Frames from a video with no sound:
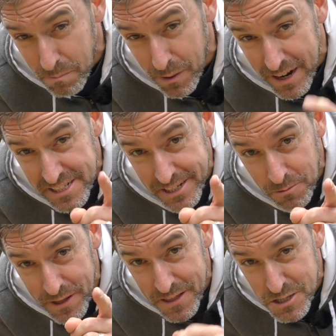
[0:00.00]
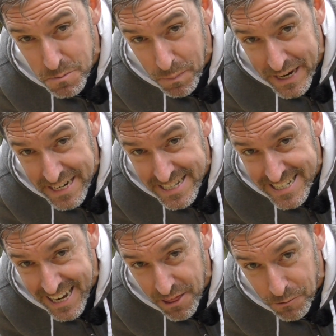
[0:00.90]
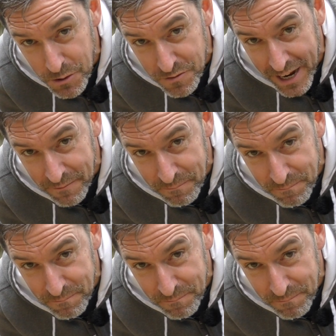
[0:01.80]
But I still win the speed to get the roof down.